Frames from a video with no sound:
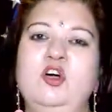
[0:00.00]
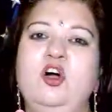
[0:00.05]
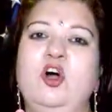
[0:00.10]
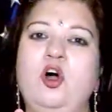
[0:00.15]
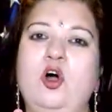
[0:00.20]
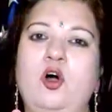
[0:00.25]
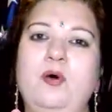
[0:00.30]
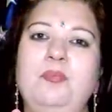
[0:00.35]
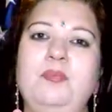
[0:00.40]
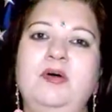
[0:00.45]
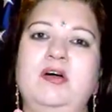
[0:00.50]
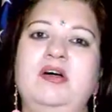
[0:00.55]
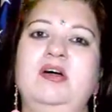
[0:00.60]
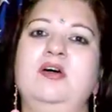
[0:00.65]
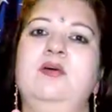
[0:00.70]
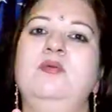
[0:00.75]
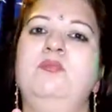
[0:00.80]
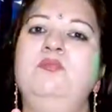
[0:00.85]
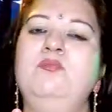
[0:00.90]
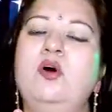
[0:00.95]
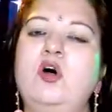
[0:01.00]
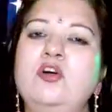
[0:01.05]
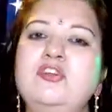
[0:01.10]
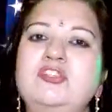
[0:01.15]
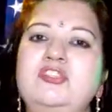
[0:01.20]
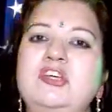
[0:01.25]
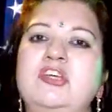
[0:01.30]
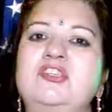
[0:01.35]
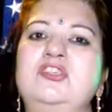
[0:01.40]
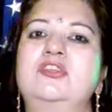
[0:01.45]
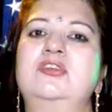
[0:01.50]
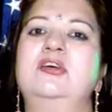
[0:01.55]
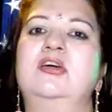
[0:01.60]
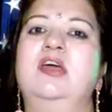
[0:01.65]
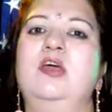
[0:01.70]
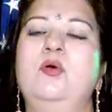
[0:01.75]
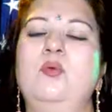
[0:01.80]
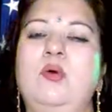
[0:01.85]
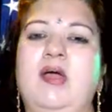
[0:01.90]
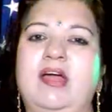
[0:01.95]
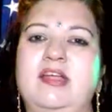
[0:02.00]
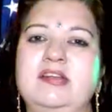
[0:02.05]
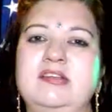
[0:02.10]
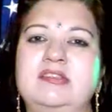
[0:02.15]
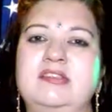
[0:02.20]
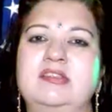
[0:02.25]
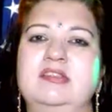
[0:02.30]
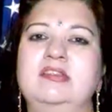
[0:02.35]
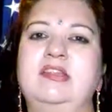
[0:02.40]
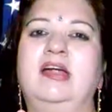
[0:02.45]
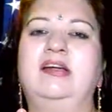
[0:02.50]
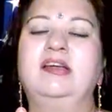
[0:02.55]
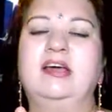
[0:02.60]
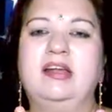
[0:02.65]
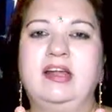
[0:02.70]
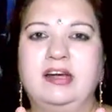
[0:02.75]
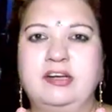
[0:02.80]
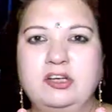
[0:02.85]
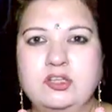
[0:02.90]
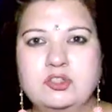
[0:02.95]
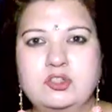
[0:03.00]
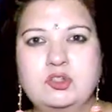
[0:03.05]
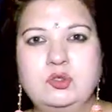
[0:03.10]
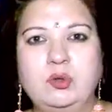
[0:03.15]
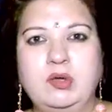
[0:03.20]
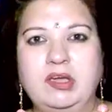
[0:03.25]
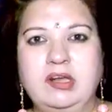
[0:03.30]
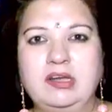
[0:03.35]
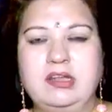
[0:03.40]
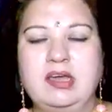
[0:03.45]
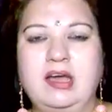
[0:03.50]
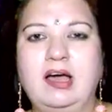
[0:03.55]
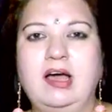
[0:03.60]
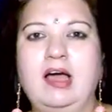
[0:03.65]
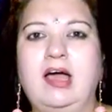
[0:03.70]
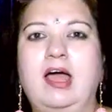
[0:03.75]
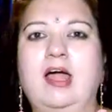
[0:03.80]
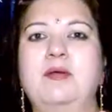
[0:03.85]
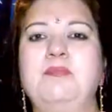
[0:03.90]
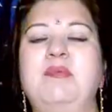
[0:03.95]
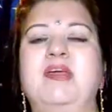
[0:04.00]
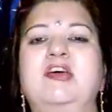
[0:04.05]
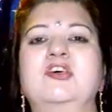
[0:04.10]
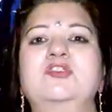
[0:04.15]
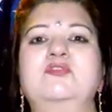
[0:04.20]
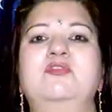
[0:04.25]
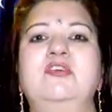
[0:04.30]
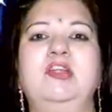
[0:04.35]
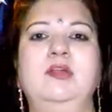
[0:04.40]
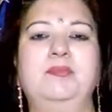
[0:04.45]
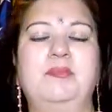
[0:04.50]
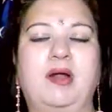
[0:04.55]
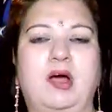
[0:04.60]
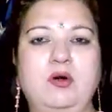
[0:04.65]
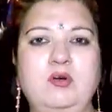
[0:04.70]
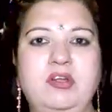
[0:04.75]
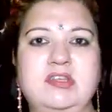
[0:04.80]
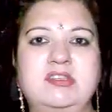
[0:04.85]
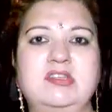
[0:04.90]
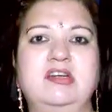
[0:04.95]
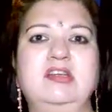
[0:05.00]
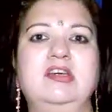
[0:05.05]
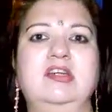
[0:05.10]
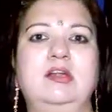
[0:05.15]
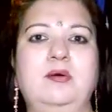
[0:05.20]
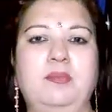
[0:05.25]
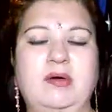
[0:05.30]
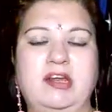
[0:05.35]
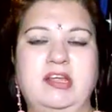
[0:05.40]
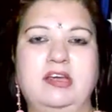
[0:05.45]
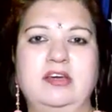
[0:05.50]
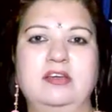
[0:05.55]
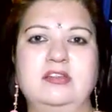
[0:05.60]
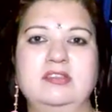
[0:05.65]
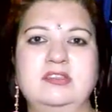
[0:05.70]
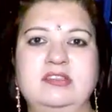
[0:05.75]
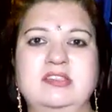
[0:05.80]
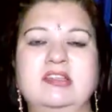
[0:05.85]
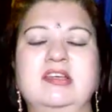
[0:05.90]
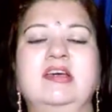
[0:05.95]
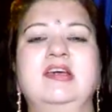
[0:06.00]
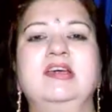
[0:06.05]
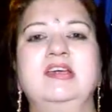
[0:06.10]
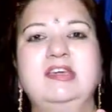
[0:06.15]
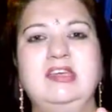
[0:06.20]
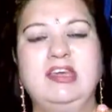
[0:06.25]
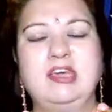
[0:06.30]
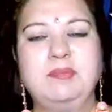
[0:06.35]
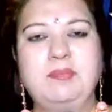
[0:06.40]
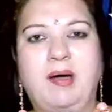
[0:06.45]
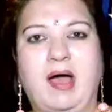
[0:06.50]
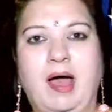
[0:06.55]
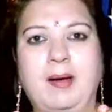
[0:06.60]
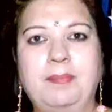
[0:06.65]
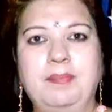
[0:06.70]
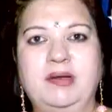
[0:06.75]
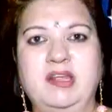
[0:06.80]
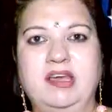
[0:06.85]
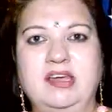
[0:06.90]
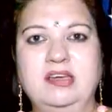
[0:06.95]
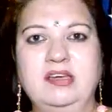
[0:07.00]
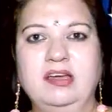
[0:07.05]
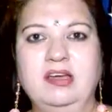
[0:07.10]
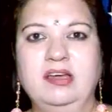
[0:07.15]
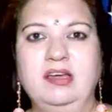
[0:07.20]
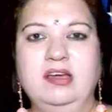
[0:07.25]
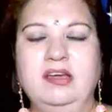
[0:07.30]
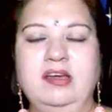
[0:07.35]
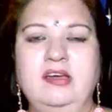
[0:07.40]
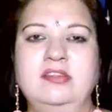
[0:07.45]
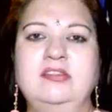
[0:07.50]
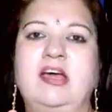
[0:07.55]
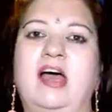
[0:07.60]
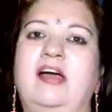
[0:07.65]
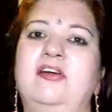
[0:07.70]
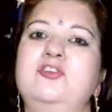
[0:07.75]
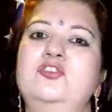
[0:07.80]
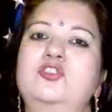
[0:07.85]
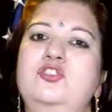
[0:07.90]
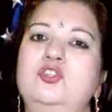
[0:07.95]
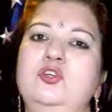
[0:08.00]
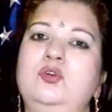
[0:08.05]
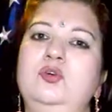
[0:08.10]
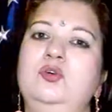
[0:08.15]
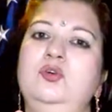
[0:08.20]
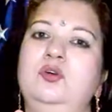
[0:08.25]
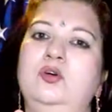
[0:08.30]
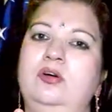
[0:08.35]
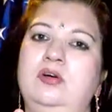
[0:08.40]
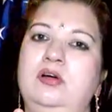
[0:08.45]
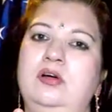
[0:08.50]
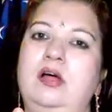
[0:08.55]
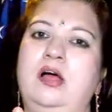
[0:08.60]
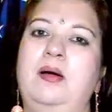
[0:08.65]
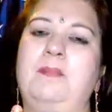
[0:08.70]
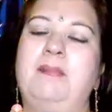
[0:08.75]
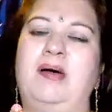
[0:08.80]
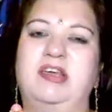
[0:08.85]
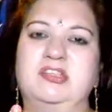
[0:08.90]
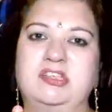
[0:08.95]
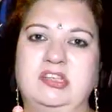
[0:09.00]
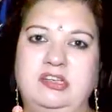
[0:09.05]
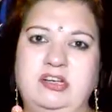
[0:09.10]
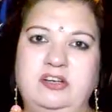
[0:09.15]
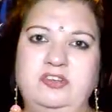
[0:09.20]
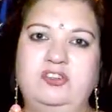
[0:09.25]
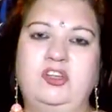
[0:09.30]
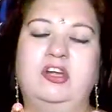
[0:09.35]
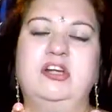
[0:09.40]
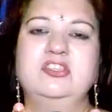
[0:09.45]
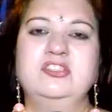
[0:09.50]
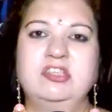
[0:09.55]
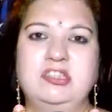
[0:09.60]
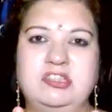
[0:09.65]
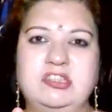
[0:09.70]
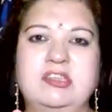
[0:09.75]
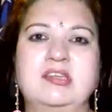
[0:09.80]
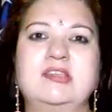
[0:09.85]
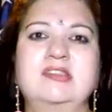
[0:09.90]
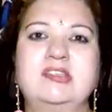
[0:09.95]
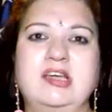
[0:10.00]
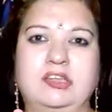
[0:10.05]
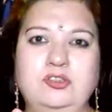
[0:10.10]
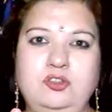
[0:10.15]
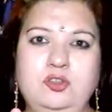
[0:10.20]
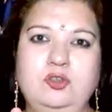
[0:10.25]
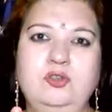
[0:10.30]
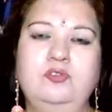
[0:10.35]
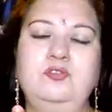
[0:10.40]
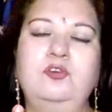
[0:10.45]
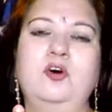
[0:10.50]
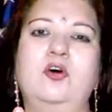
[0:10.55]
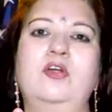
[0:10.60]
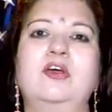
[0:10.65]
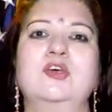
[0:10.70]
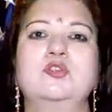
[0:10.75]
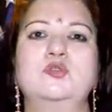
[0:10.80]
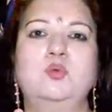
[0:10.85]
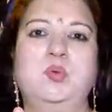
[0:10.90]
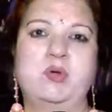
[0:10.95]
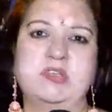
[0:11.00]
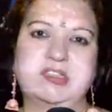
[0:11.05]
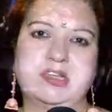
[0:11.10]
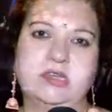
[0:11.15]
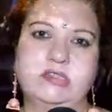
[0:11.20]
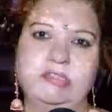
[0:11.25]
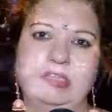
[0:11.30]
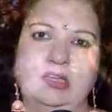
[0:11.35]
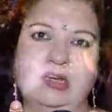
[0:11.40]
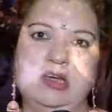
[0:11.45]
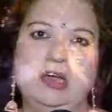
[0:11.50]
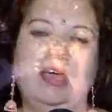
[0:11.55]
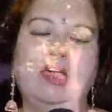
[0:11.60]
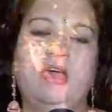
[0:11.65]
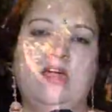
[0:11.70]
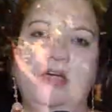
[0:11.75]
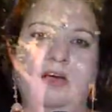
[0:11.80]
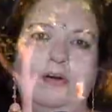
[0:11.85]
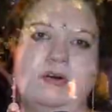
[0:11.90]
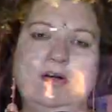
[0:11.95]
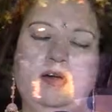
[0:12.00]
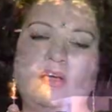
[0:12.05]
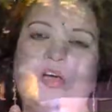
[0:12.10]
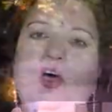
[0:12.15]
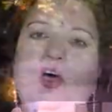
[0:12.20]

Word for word: Hope more such events that connect us to India and make us feel proud as Indian Americans keep happening. Thanks to Ambassador Taranjit Singh Sandhu for his visit here